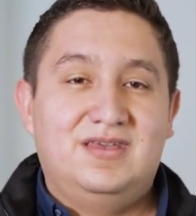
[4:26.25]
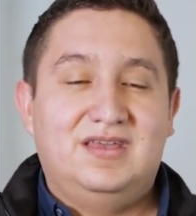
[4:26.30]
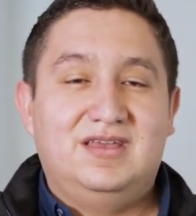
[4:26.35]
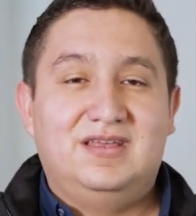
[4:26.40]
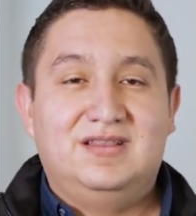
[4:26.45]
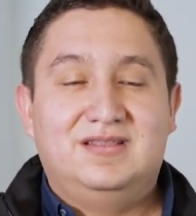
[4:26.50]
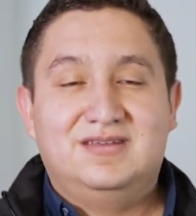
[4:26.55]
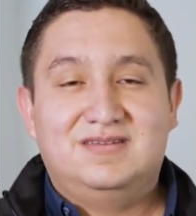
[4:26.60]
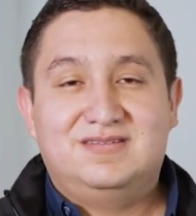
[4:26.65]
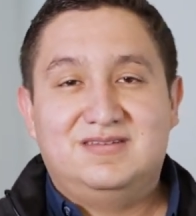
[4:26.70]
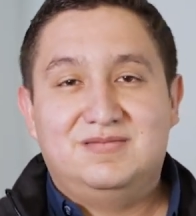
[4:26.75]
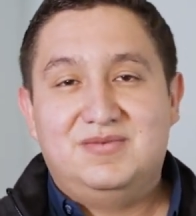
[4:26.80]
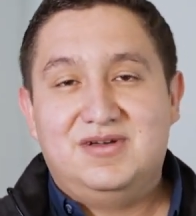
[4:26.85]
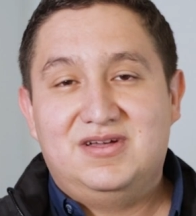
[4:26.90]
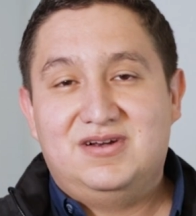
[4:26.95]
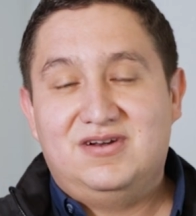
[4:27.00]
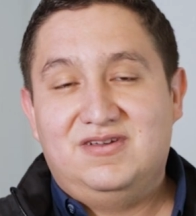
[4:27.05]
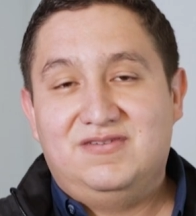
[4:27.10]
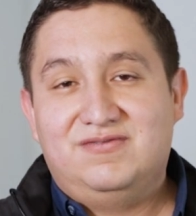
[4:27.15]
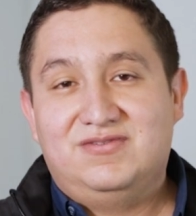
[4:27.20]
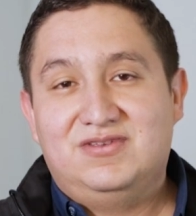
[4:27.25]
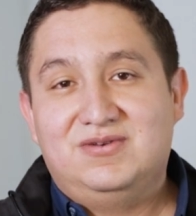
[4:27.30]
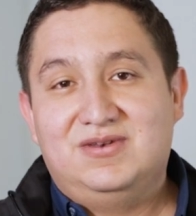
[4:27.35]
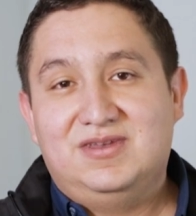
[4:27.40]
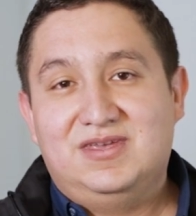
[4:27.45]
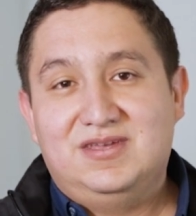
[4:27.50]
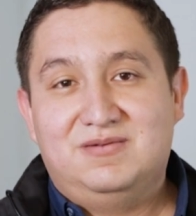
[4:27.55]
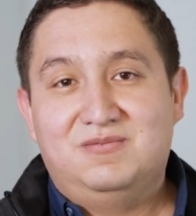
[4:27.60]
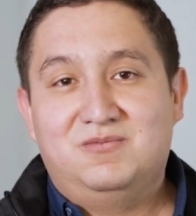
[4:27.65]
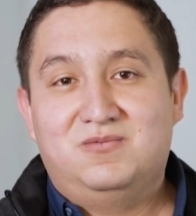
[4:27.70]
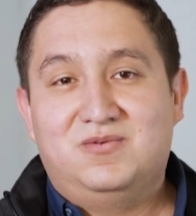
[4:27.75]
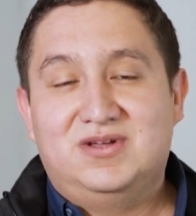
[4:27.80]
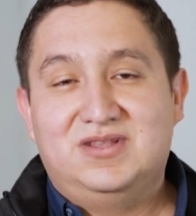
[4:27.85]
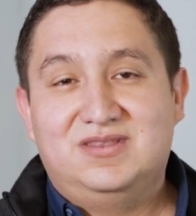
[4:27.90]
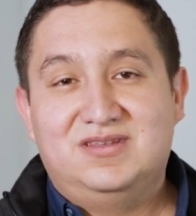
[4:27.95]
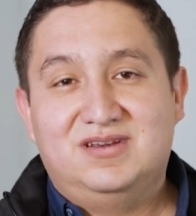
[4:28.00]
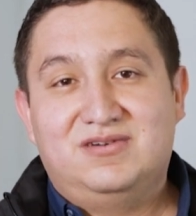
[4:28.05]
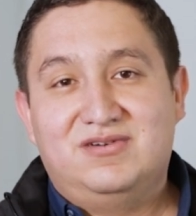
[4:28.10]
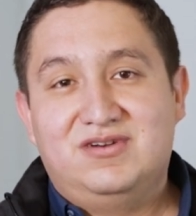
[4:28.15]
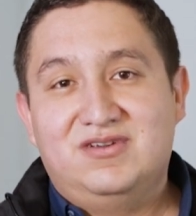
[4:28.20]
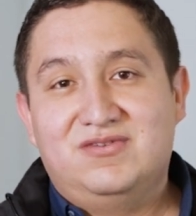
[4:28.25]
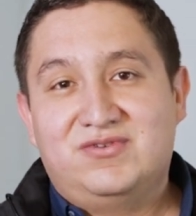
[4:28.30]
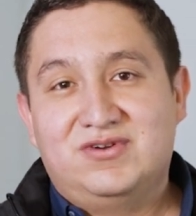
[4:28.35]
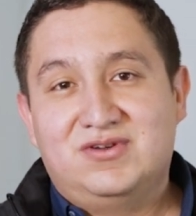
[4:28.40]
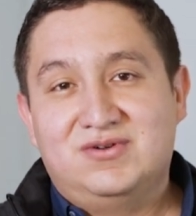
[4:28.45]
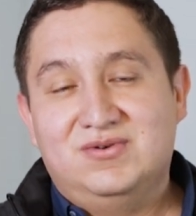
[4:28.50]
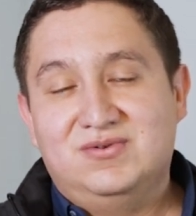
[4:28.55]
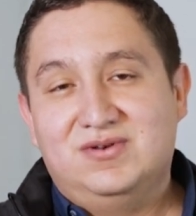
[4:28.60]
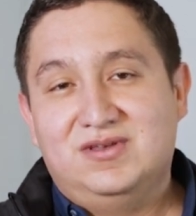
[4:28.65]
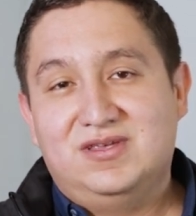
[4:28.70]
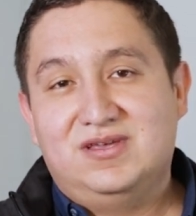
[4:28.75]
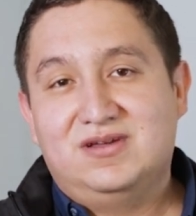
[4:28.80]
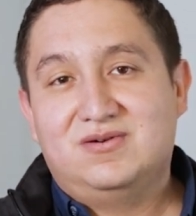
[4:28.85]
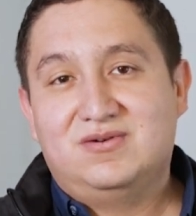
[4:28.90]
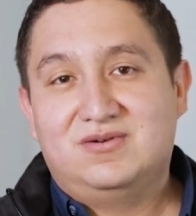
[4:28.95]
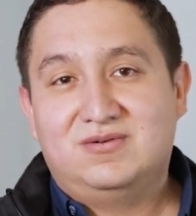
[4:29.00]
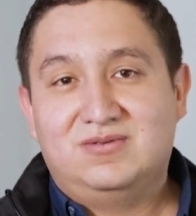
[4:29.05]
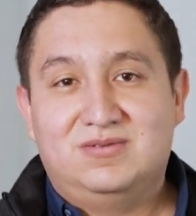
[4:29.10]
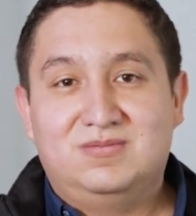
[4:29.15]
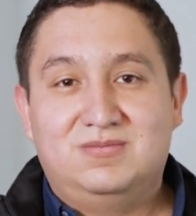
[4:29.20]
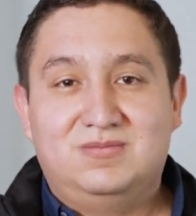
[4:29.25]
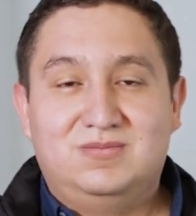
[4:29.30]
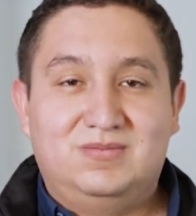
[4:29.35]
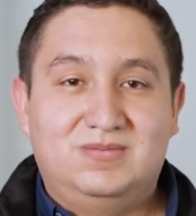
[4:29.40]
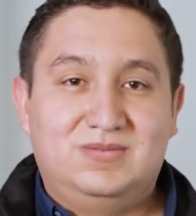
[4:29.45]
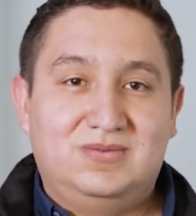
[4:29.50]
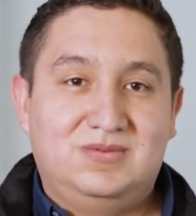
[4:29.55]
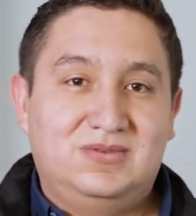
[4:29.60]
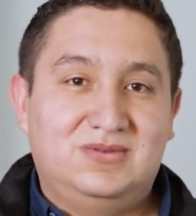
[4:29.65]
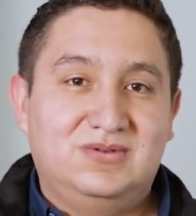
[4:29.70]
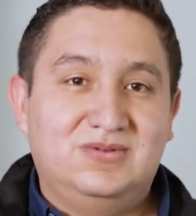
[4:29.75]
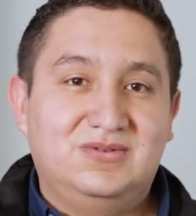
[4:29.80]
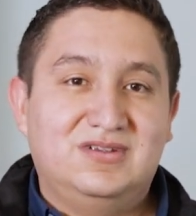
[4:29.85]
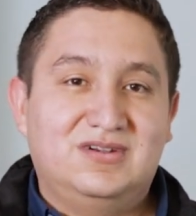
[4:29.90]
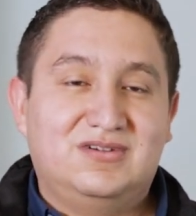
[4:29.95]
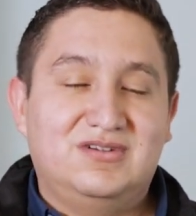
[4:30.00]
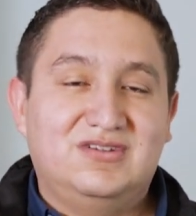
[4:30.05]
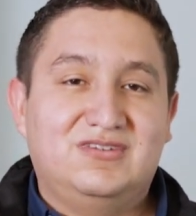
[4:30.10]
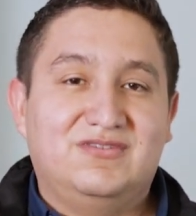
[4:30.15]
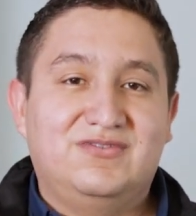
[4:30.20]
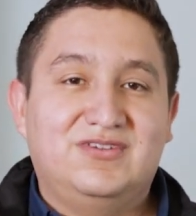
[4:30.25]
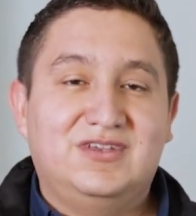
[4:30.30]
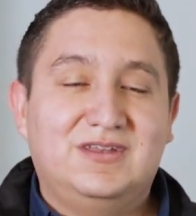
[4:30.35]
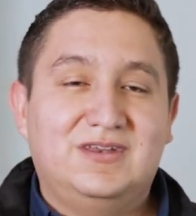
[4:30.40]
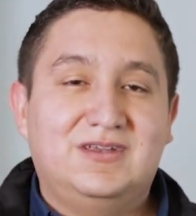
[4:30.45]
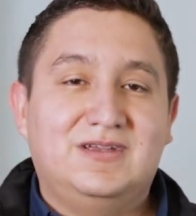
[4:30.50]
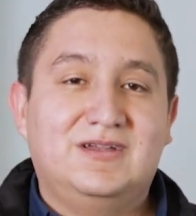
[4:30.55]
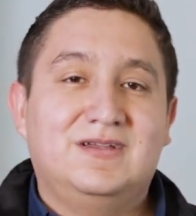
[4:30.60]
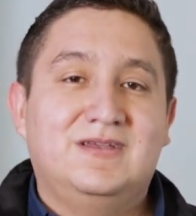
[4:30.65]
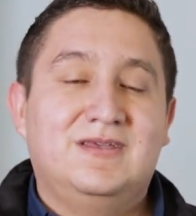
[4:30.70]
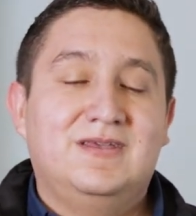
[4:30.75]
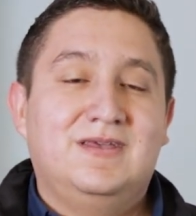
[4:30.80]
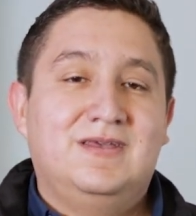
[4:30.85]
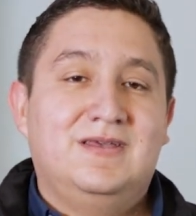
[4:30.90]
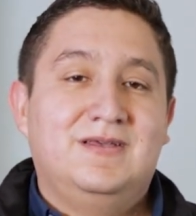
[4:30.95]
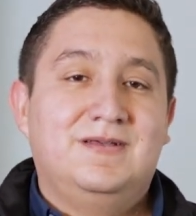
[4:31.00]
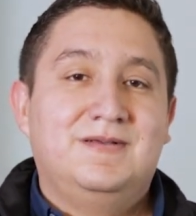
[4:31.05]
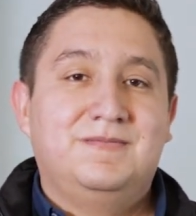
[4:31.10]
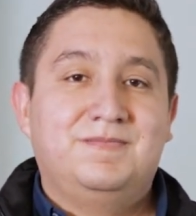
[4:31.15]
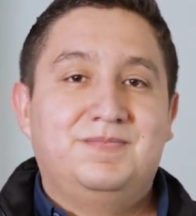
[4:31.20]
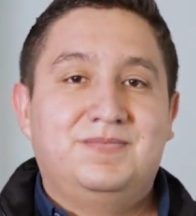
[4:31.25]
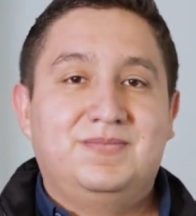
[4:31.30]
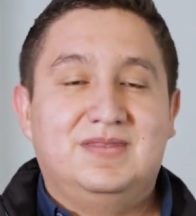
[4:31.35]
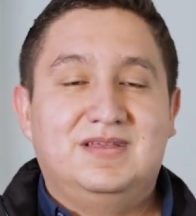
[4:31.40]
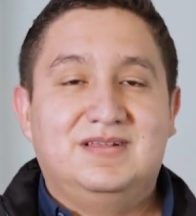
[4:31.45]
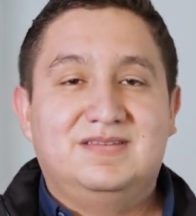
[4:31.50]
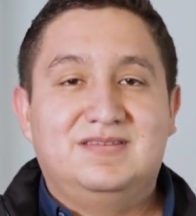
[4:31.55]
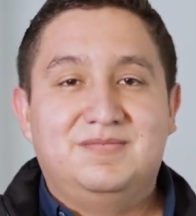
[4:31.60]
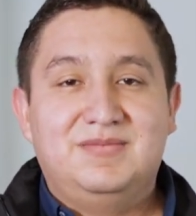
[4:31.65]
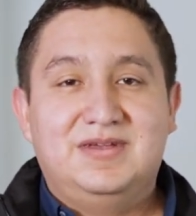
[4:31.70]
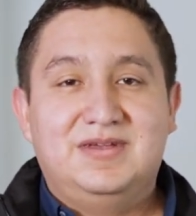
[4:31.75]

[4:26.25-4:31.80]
It doesn't matter if you need 1 degree of cooling or 2 degrees of heating. That's the